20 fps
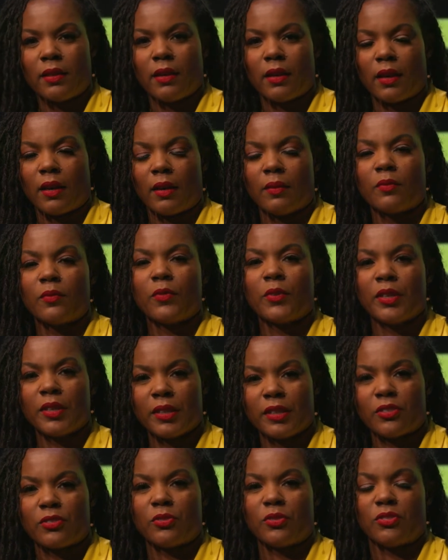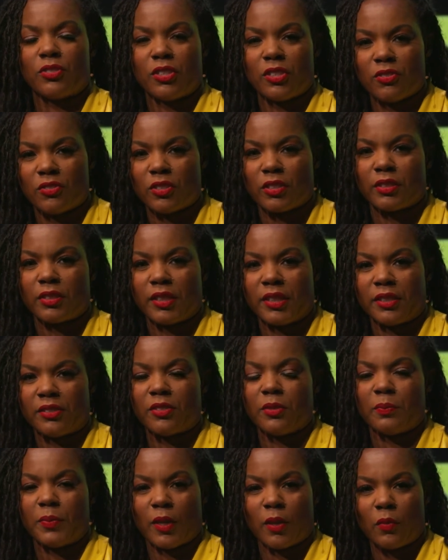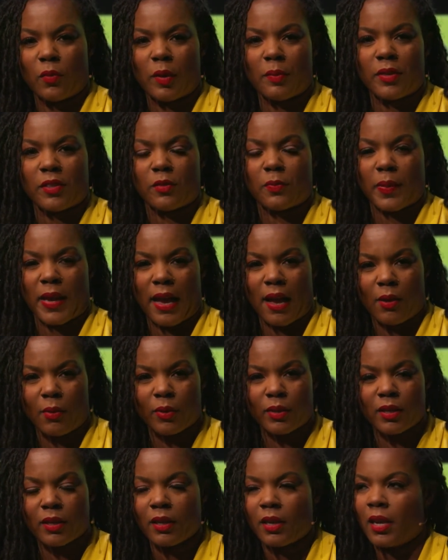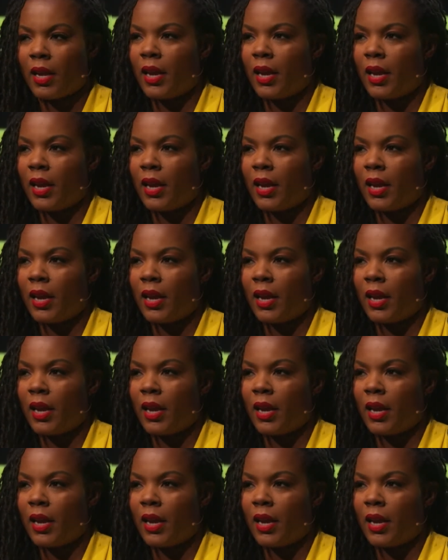really strategically to build women's power?